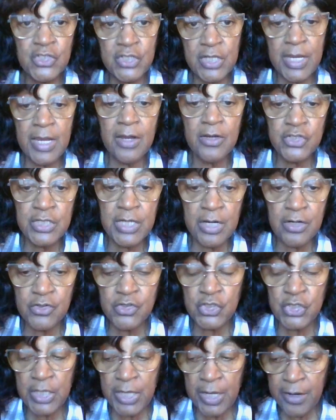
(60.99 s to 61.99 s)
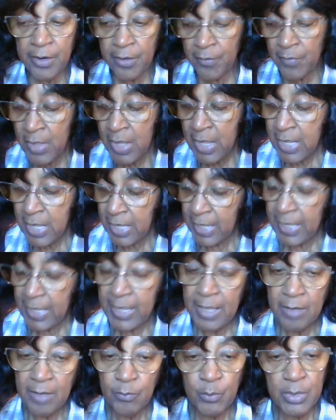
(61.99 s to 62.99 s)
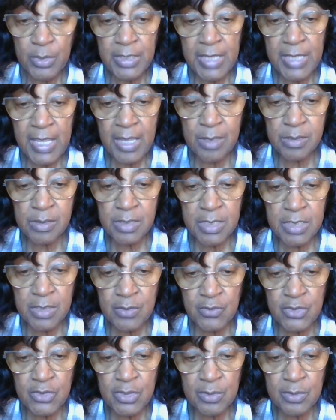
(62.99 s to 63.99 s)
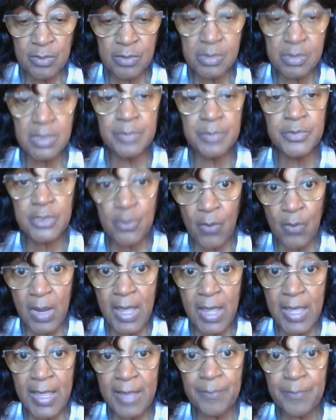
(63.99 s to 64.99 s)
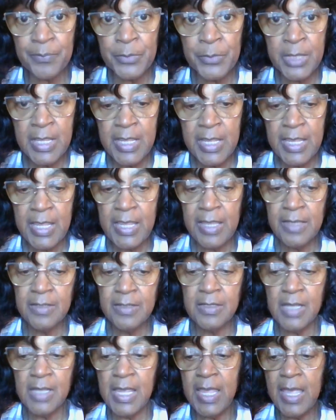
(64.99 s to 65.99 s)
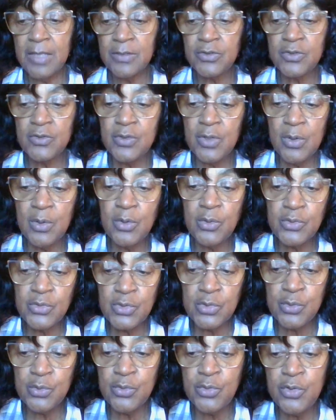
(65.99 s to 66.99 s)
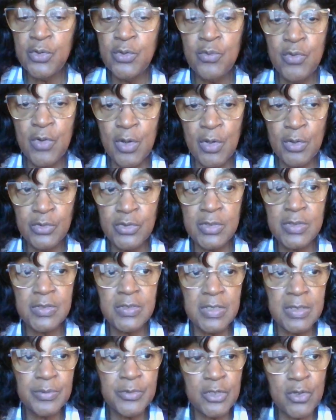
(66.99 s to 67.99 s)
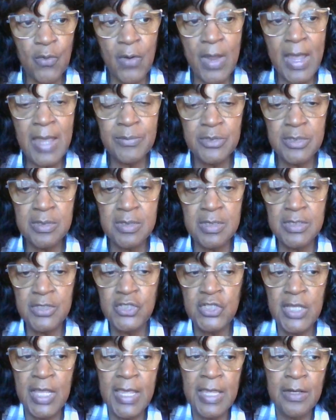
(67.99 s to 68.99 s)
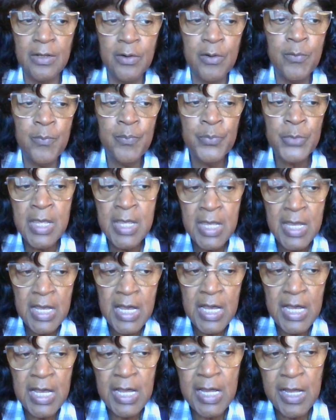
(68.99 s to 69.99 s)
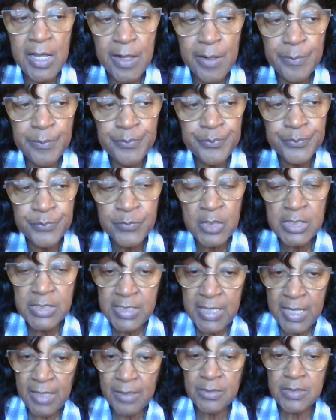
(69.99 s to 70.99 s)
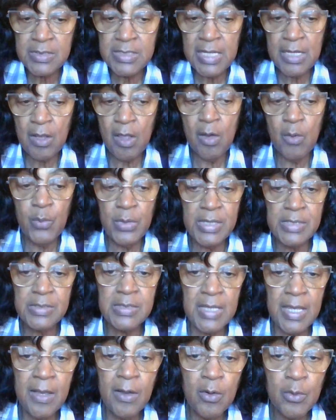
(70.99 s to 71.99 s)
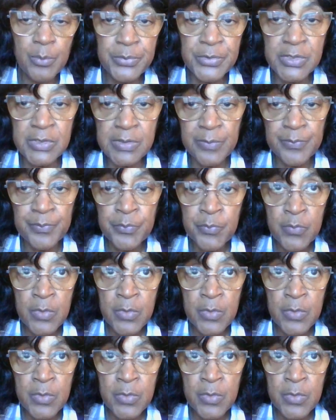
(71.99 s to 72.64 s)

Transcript: share, share, share, and want to ask you to subscribe and ask those who you know to subscribe to the channel. Um, yes, that always helps.